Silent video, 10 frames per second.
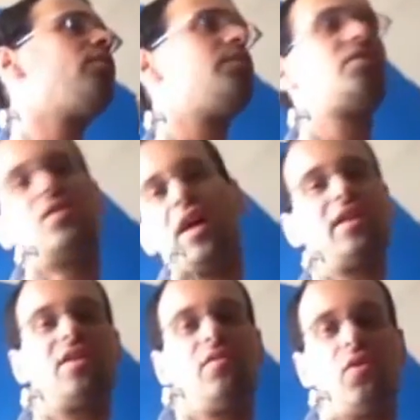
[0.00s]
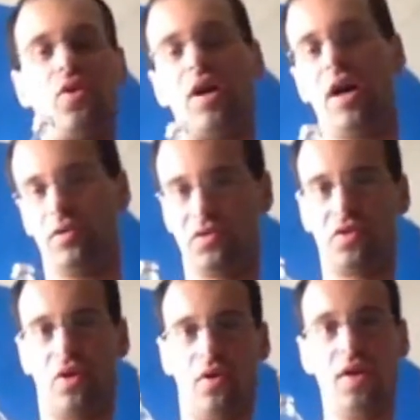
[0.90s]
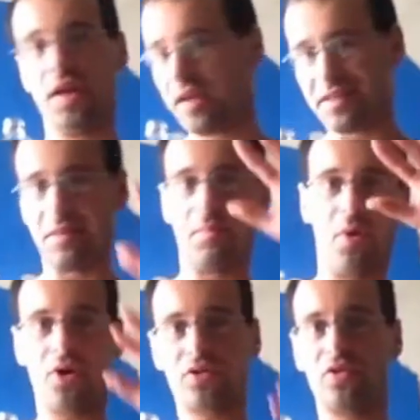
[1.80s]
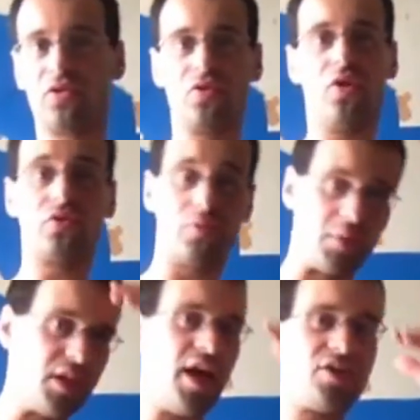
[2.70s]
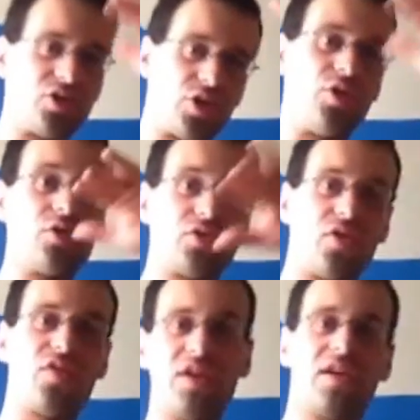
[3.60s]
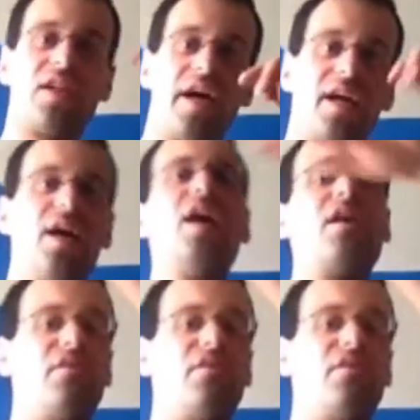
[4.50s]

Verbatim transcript: fast and she's gonna be like, you know, it's not gonna work out. So it's important, you